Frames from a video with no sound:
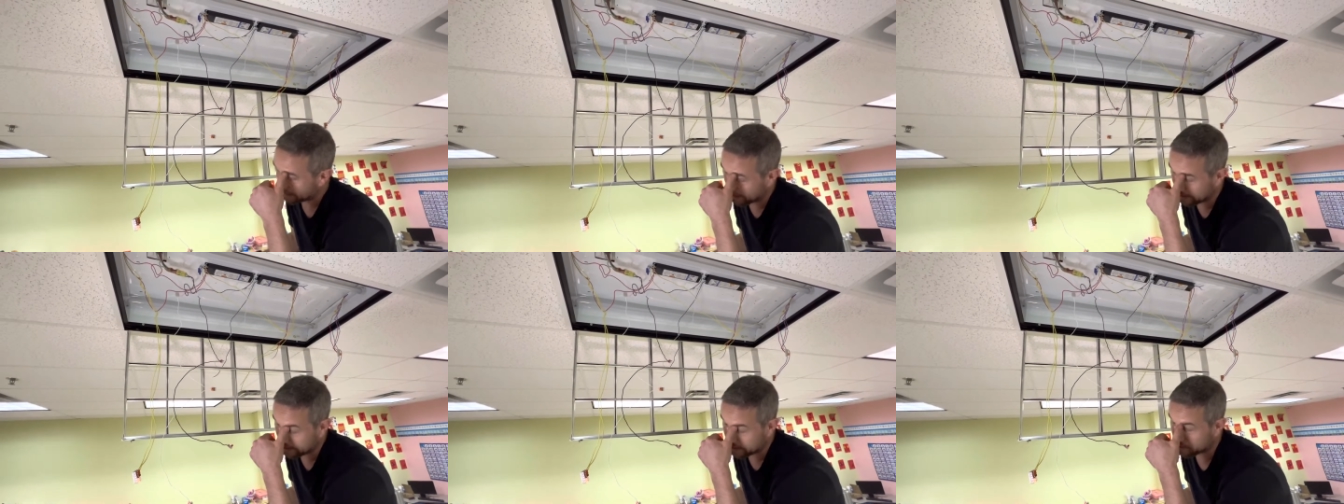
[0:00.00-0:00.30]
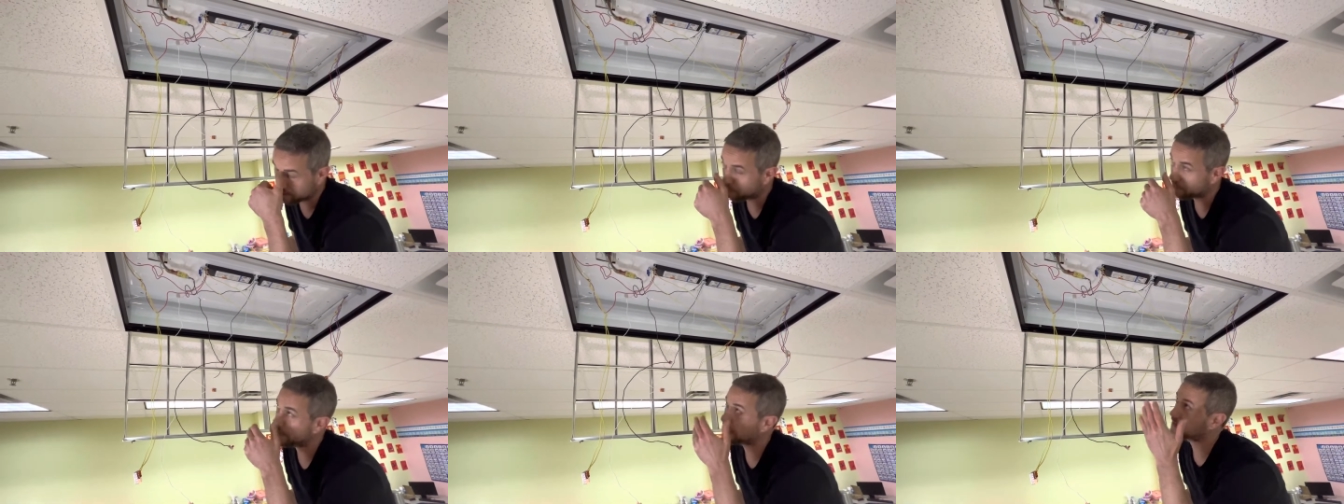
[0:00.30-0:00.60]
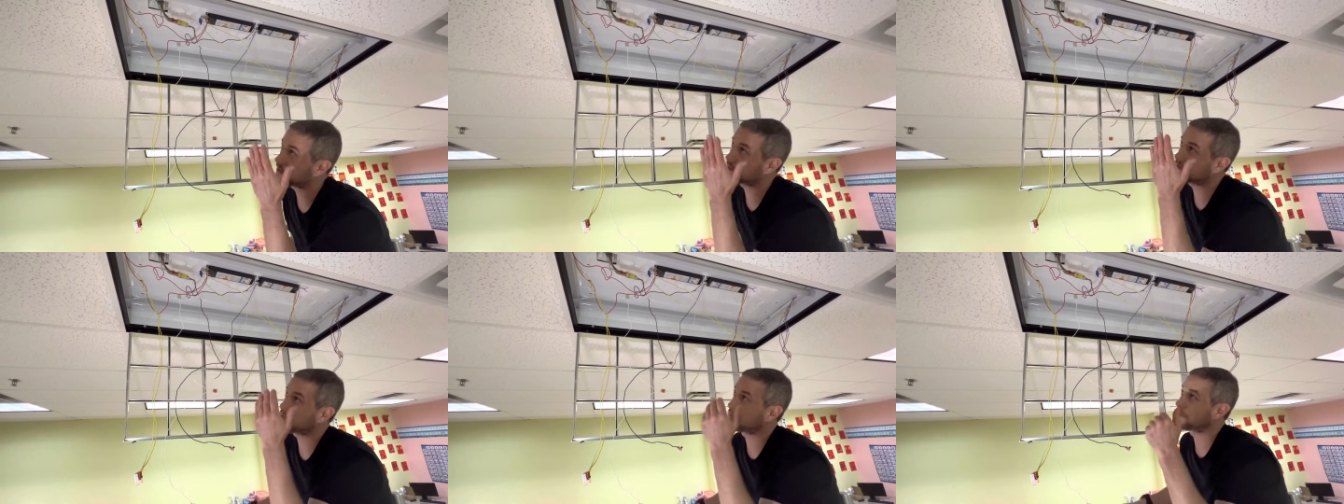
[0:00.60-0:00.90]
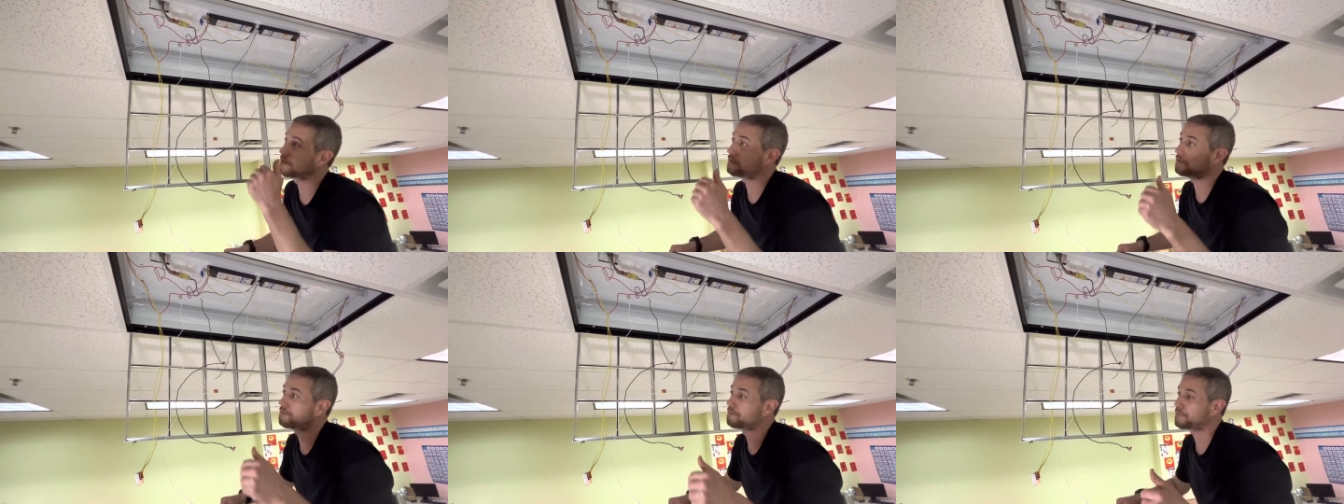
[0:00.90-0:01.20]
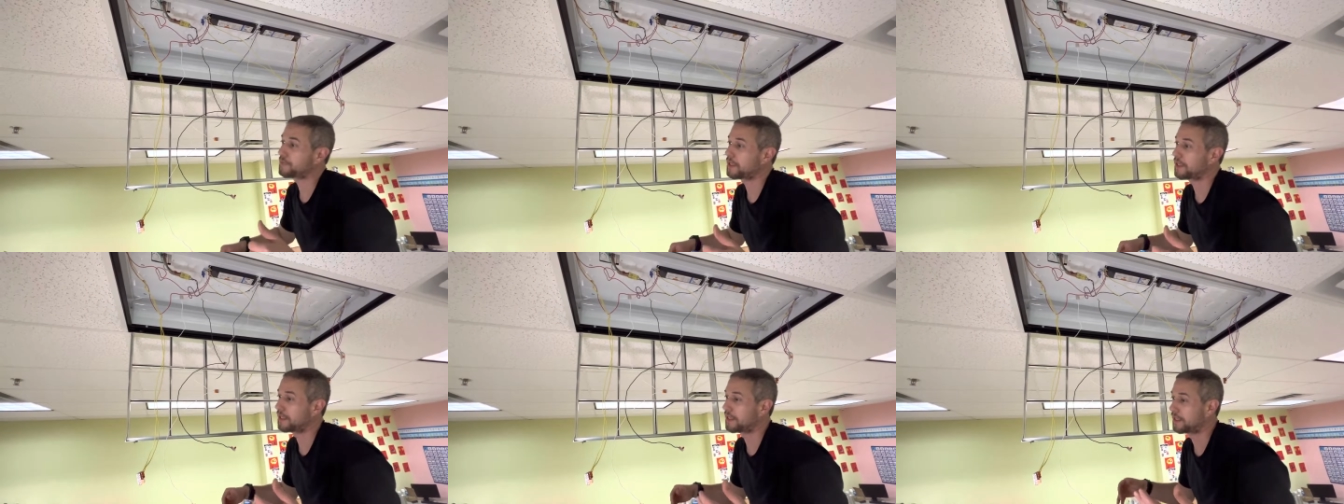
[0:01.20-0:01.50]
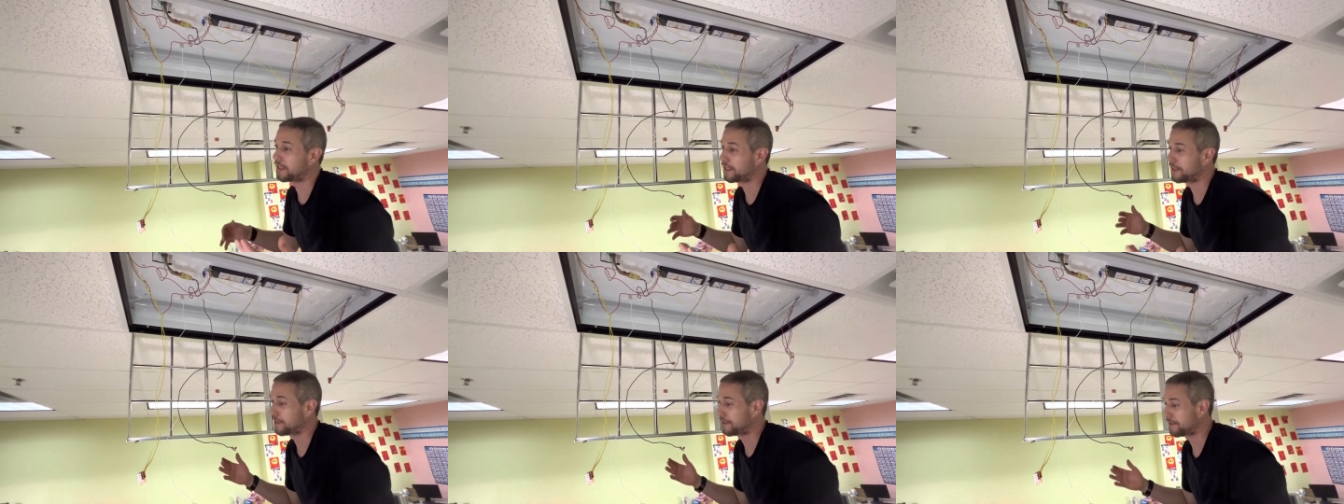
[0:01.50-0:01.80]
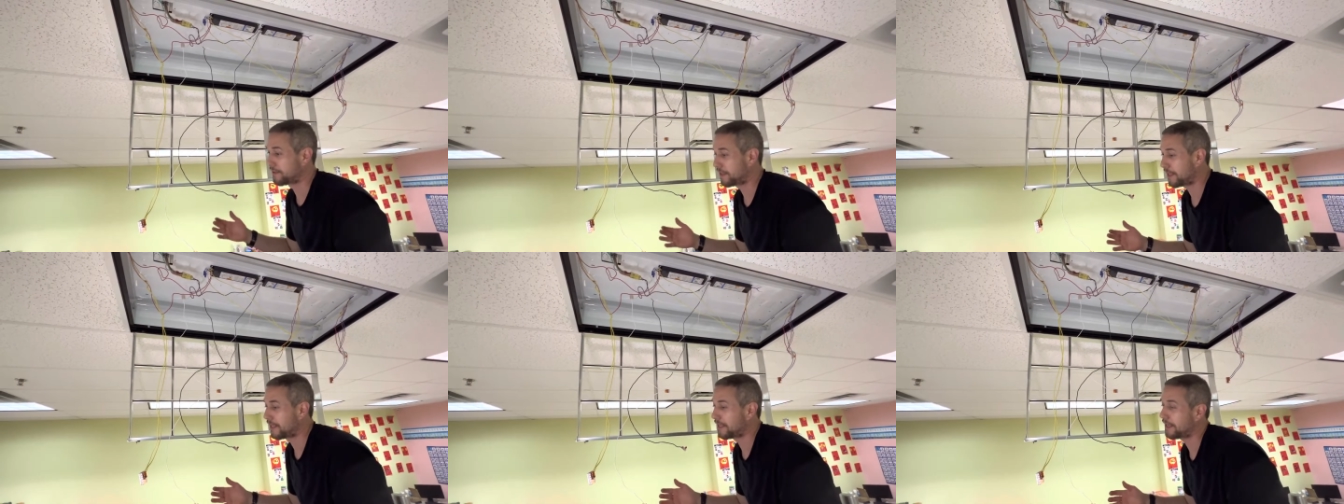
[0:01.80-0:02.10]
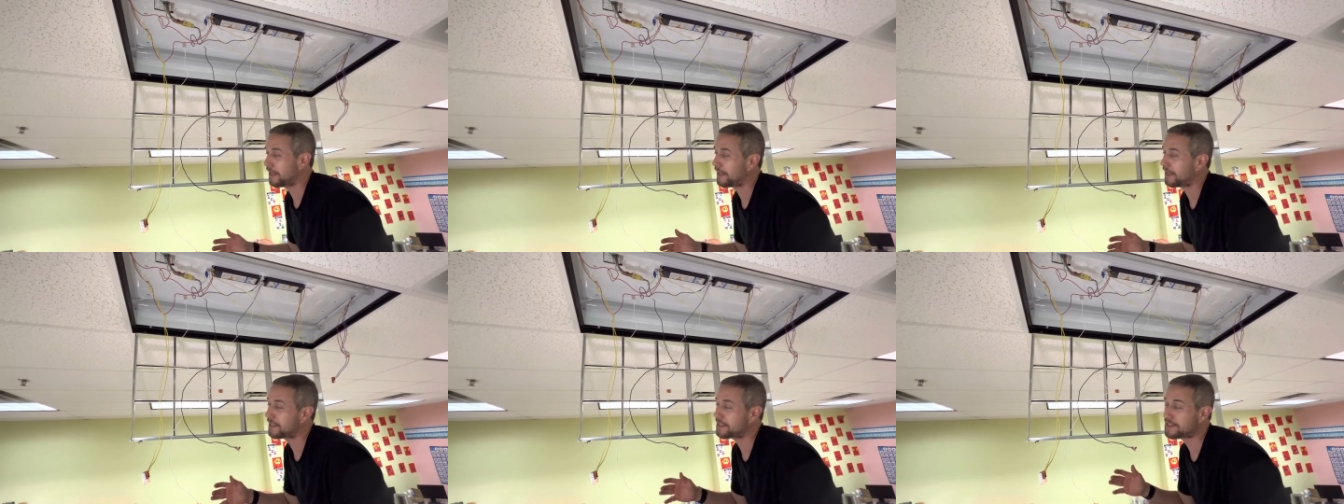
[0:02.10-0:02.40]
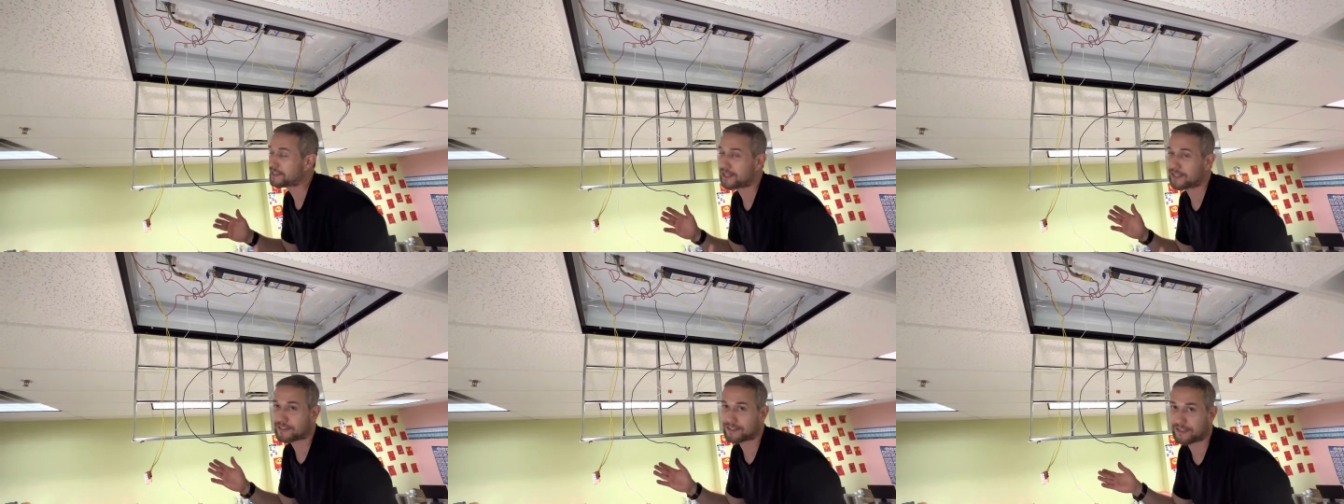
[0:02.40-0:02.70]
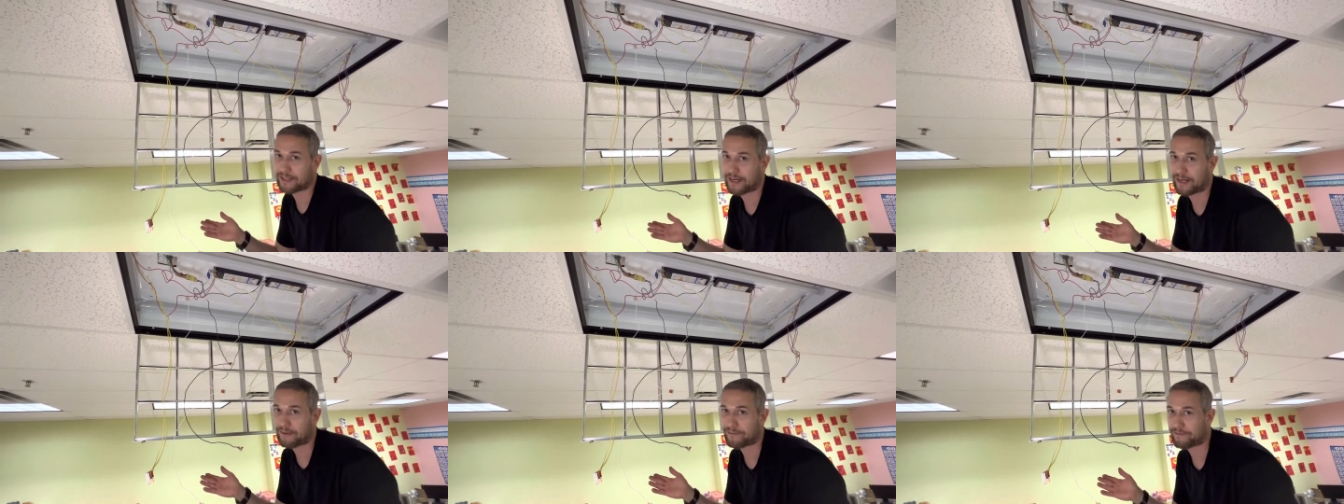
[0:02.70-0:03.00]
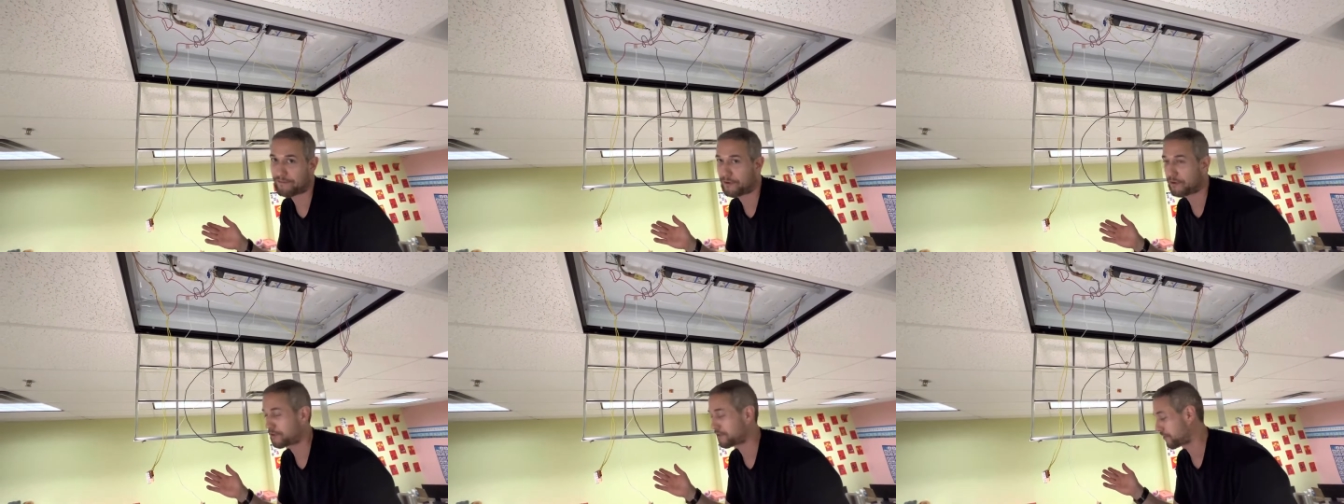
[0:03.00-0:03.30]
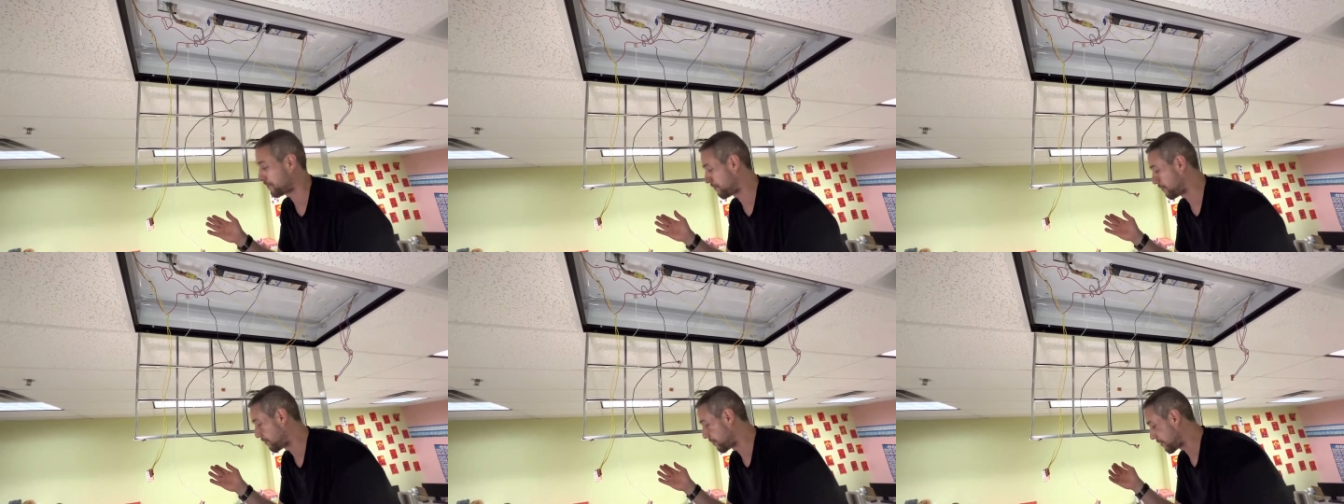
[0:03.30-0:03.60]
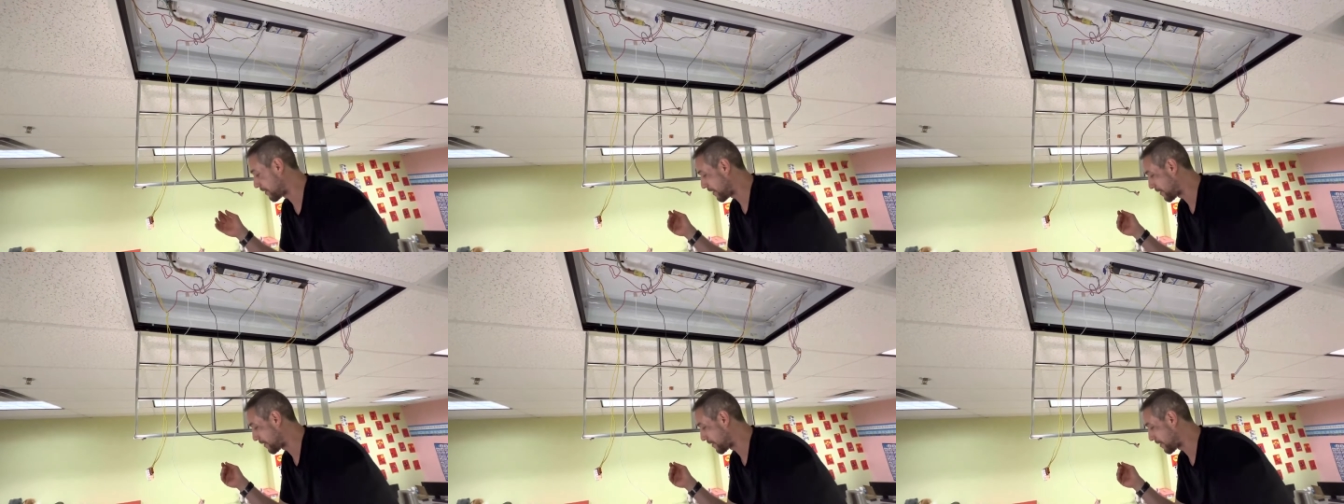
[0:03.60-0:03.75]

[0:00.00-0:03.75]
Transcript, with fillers: It's connected to, uh, it's not safe, first of all.